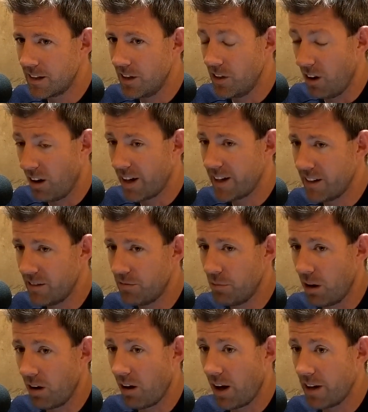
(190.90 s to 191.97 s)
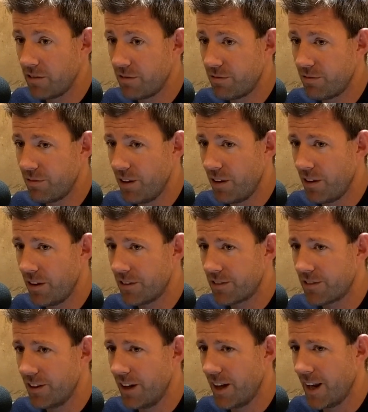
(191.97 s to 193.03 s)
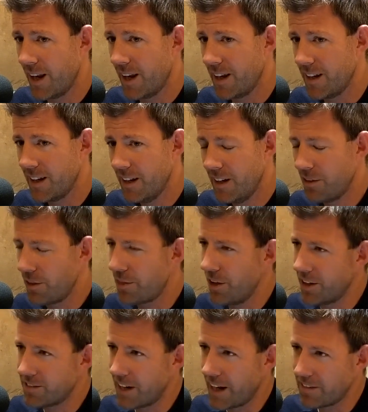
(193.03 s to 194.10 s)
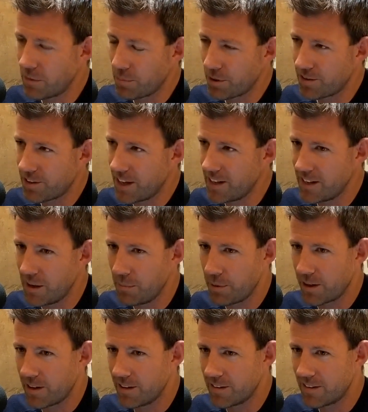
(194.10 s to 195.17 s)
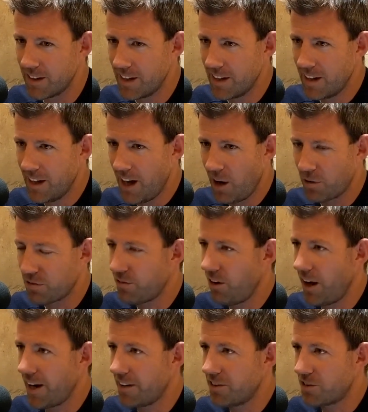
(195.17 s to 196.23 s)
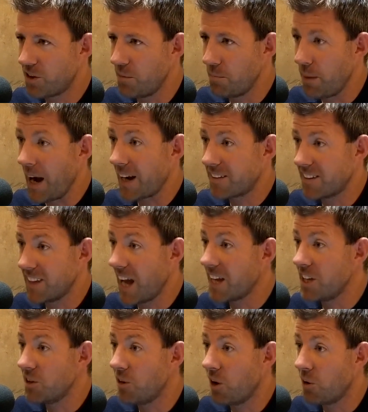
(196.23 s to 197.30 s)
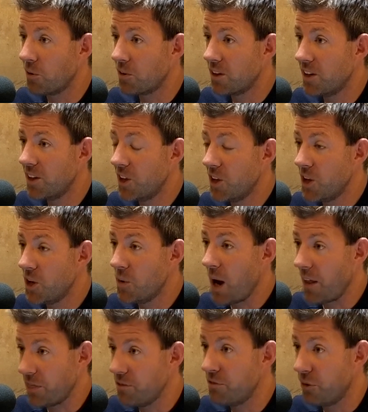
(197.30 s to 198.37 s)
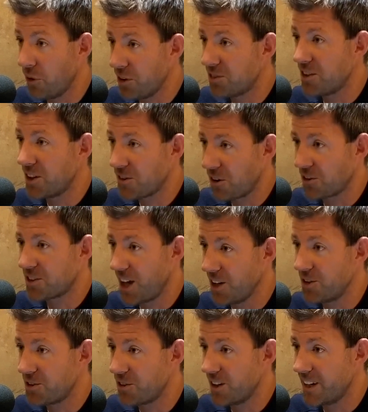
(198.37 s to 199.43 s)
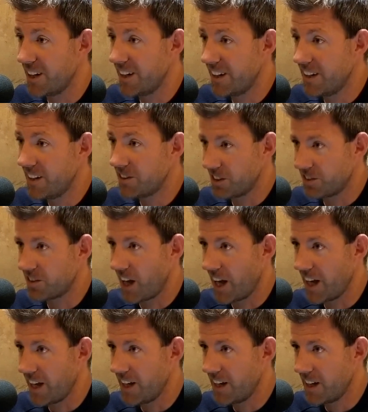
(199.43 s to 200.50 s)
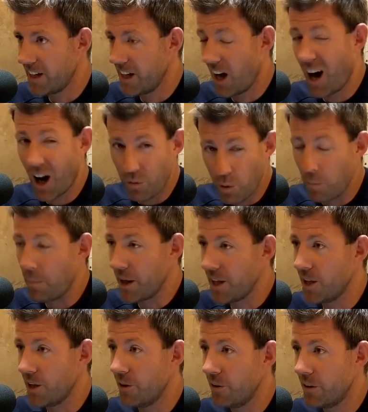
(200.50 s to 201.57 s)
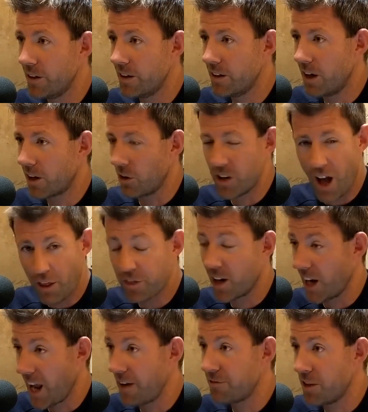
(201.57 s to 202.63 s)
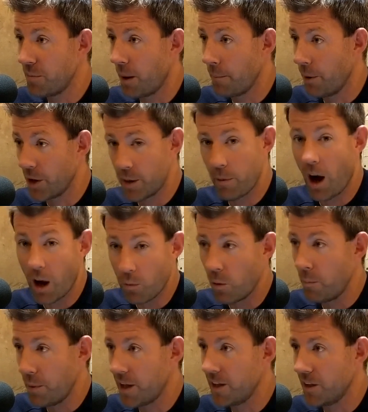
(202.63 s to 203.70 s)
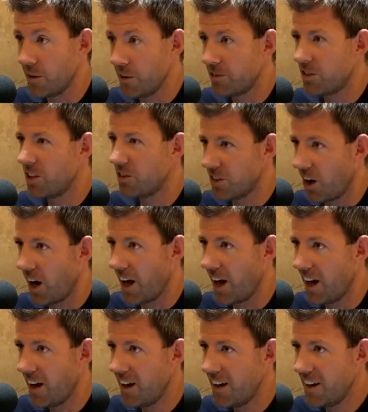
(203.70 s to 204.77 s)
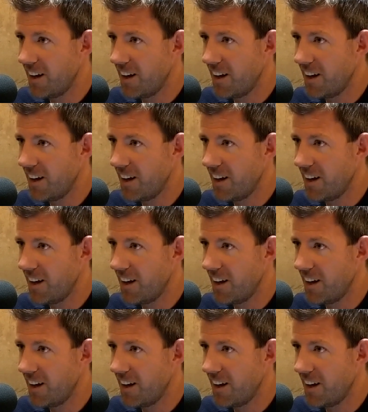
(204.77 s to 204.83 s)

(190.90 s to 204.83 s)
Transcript: night of my life, and certainly the 30 days that preceded it, because I was finally stripped back to the 8-year-old who had the voice in cross country to say, I will beat you. I've got nothing left in my body, but I will beat you. This desire.